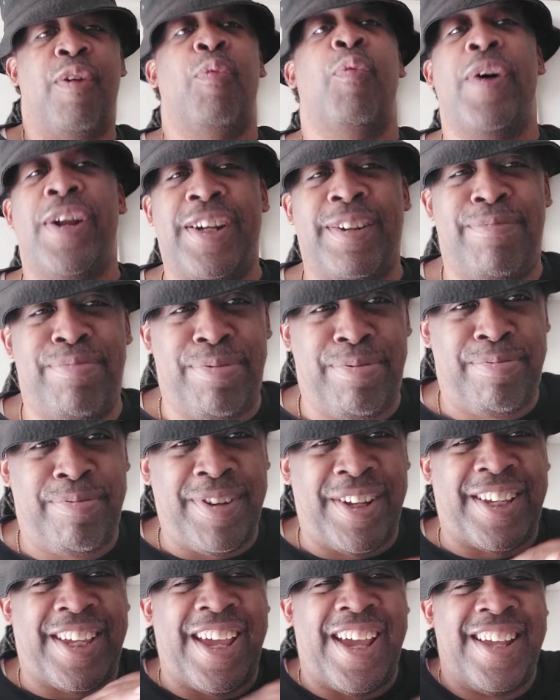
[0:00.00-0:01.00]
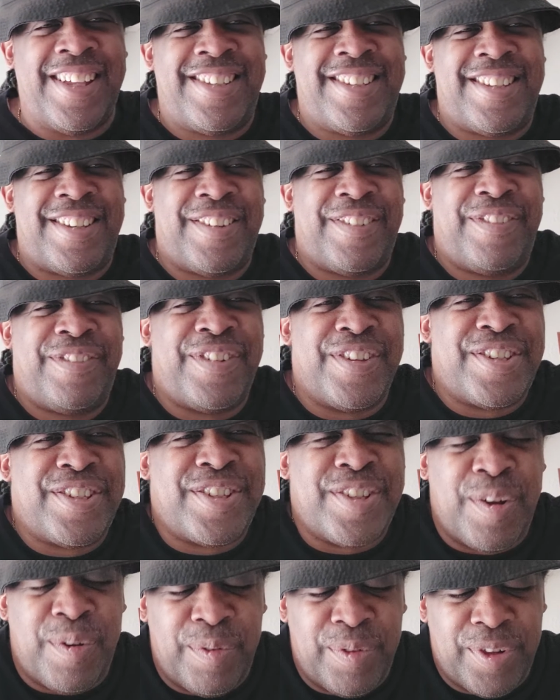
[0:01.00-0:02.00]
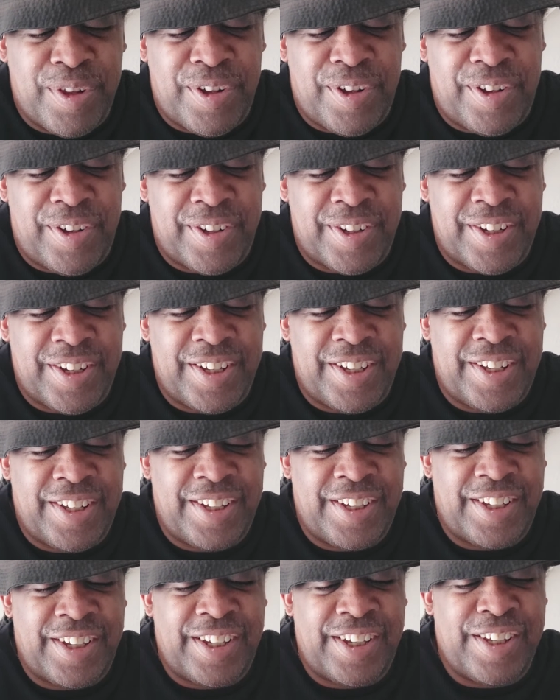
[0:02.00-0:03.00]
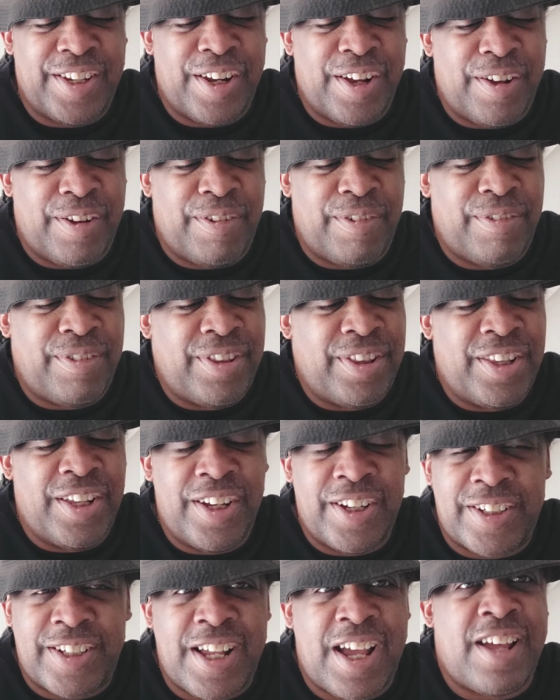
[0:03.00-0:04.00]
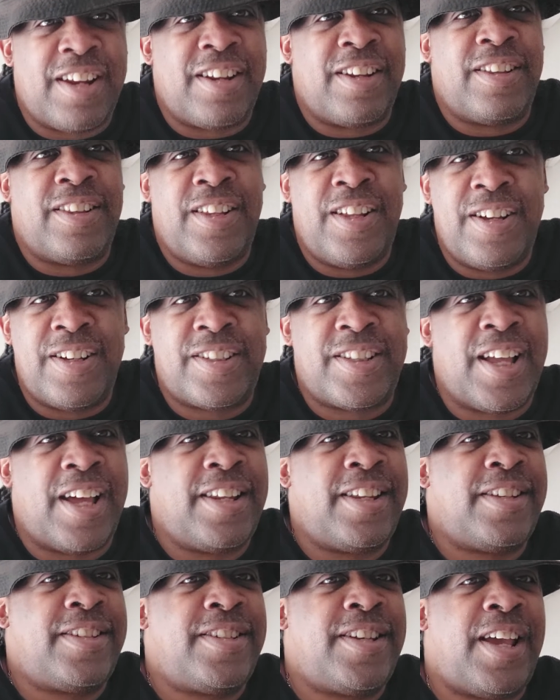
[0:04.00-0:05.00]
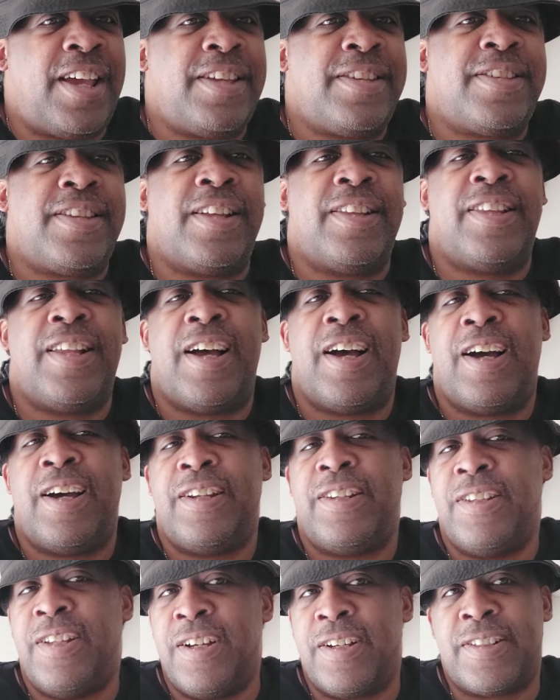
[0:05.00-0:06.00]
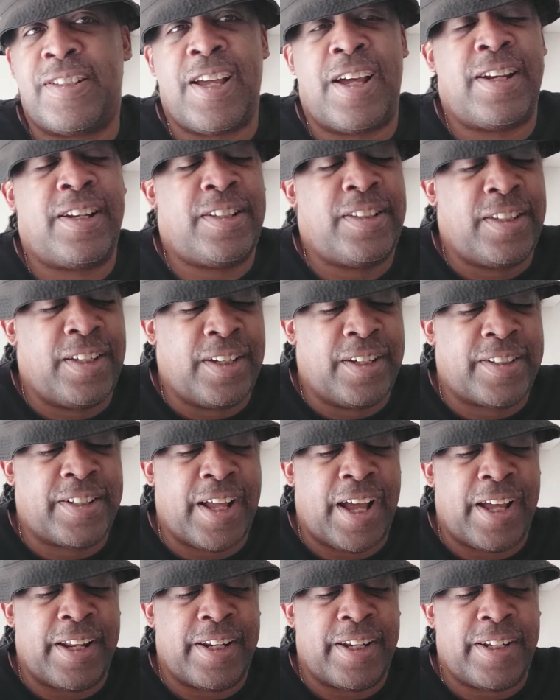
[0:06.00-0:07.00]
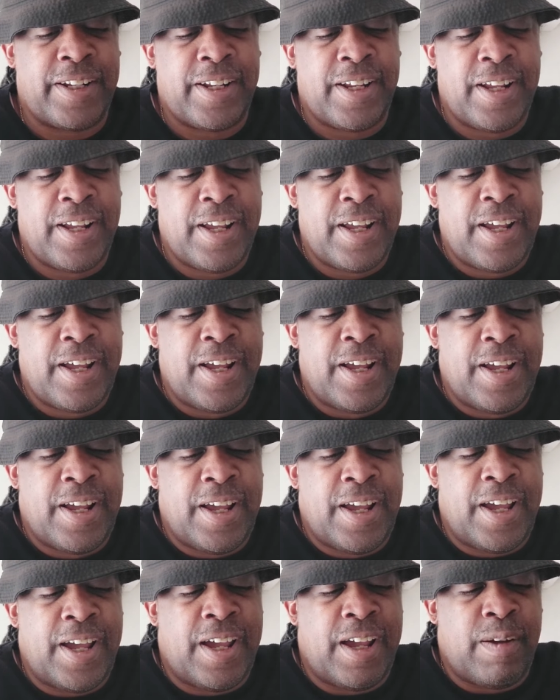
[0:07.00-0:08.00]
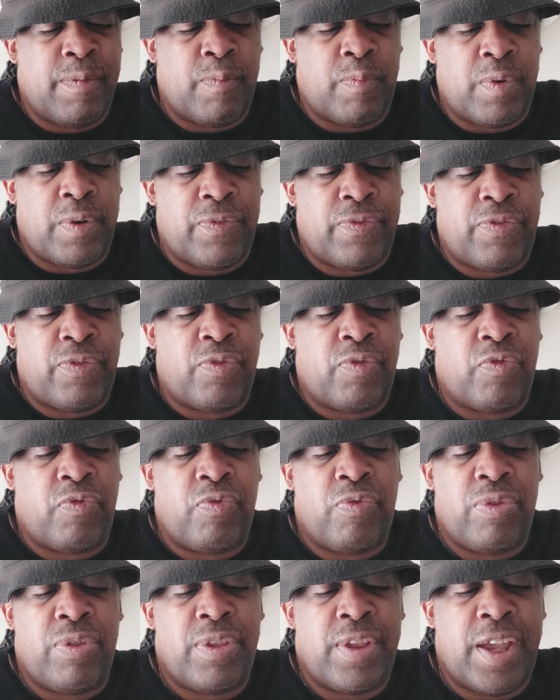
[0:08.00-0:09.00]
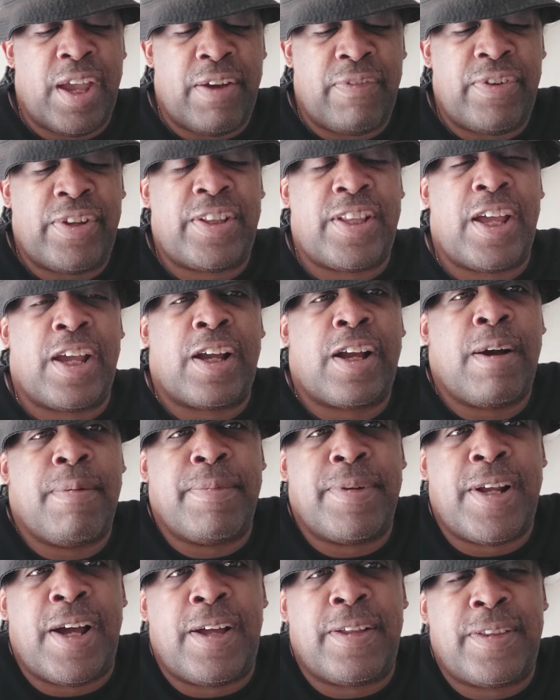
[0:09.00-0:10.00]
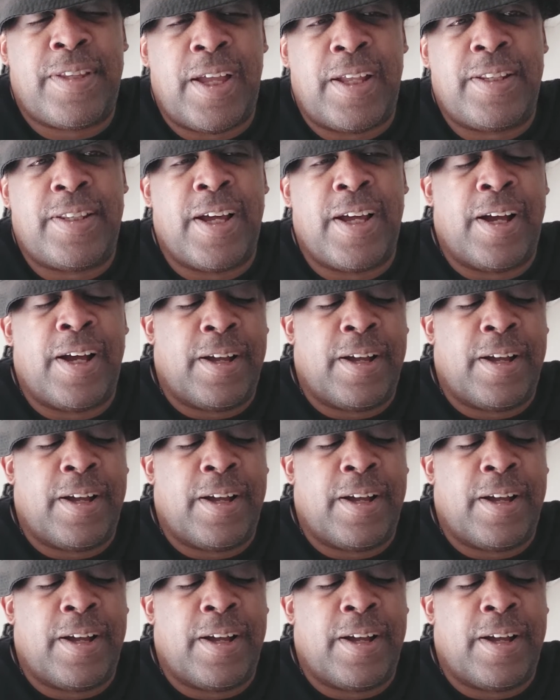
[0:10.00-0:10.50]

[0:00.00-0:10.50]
went against for so long. Looked at it, chased the line, looked at it. And with everything coming out that